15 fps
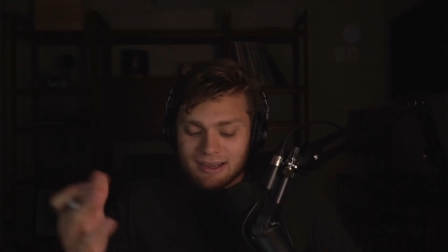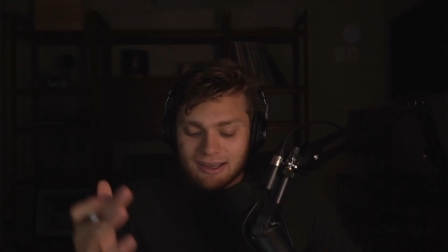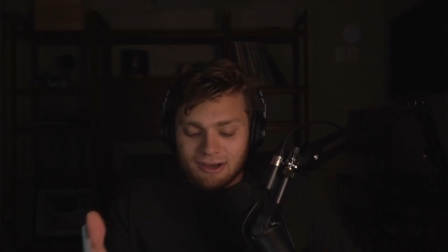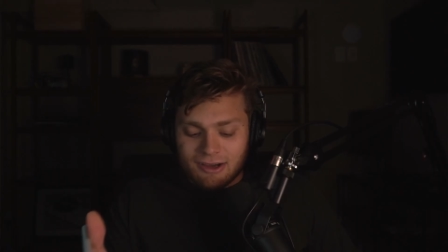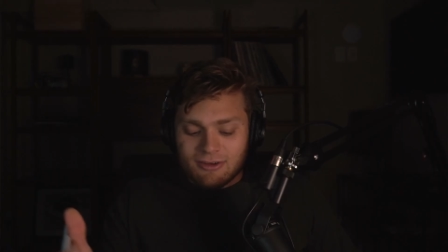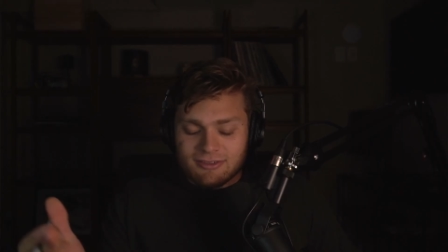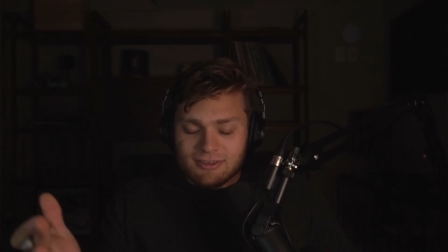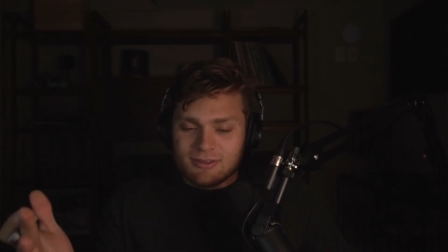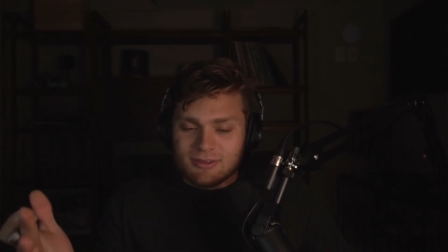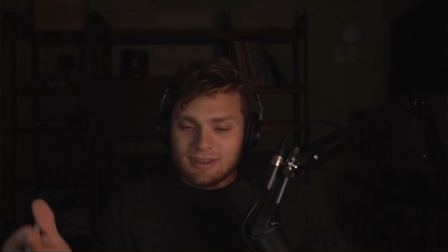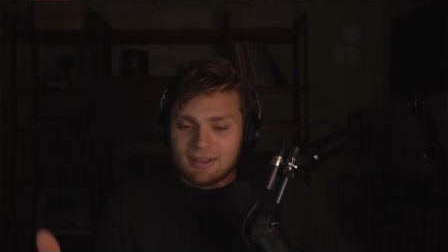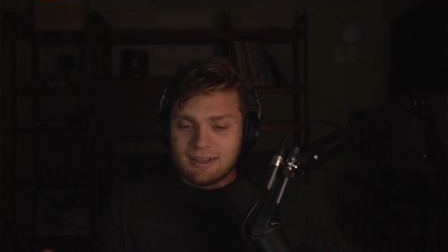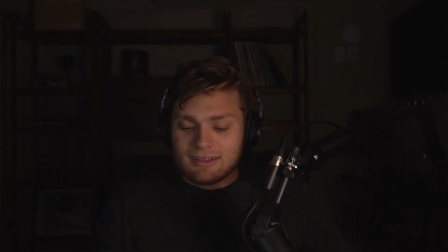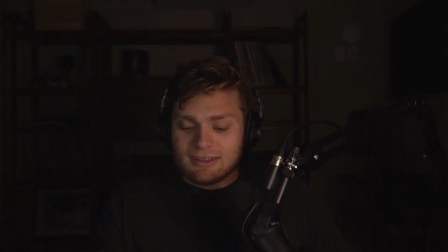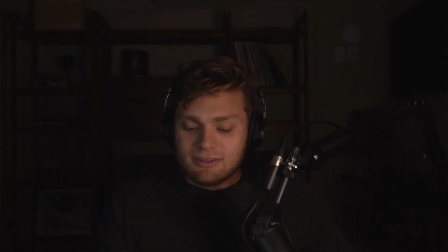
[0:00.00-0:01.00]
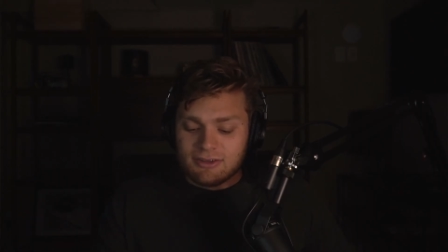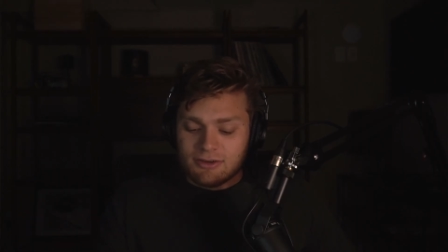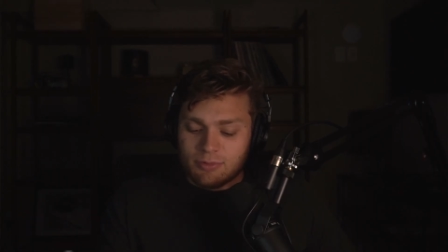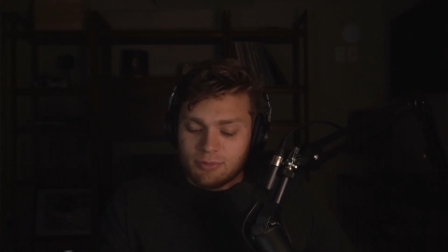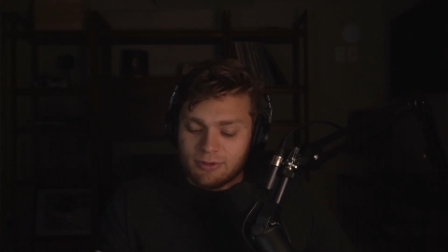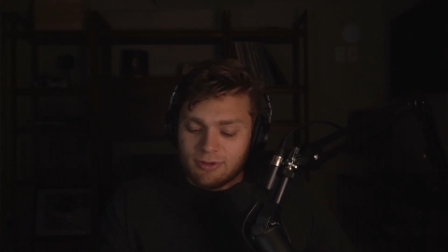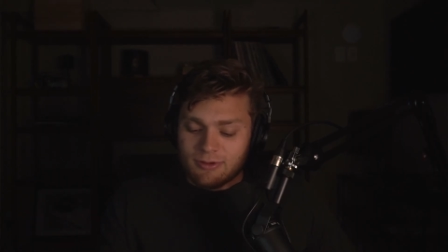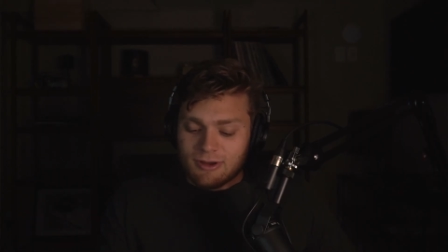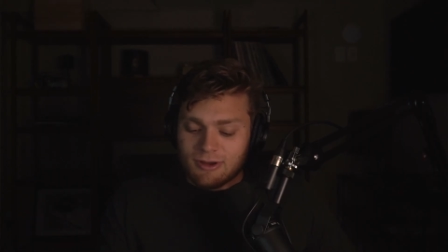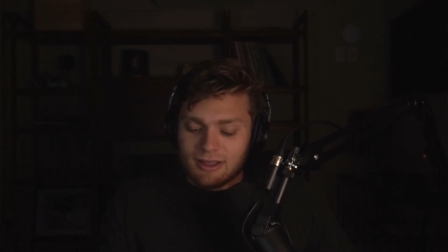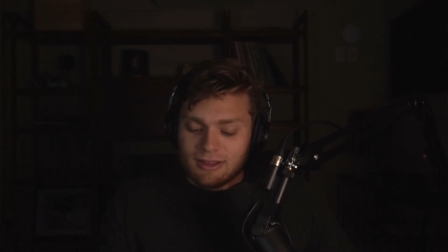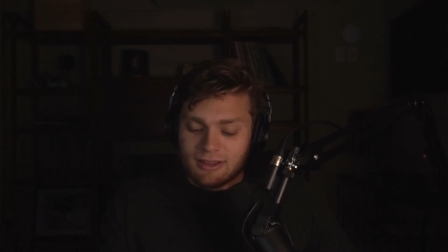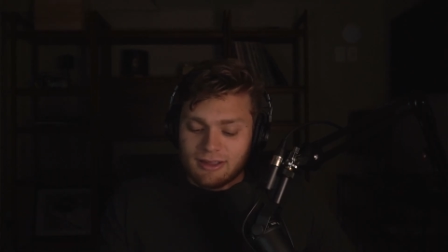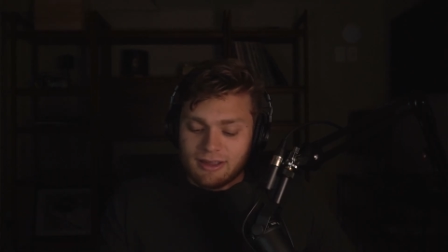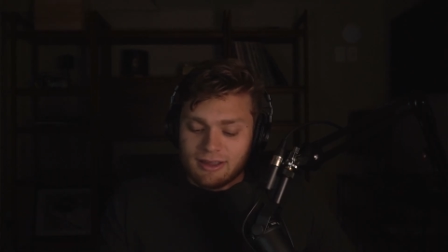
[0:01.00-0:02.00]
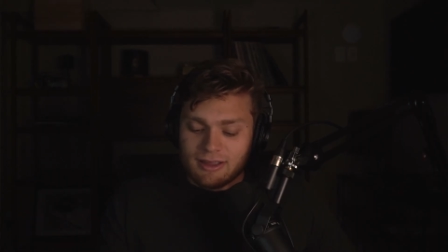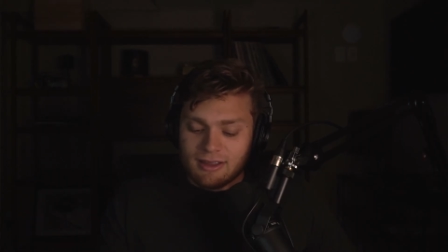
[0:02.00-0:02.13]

also think, like, to your point, right? Like,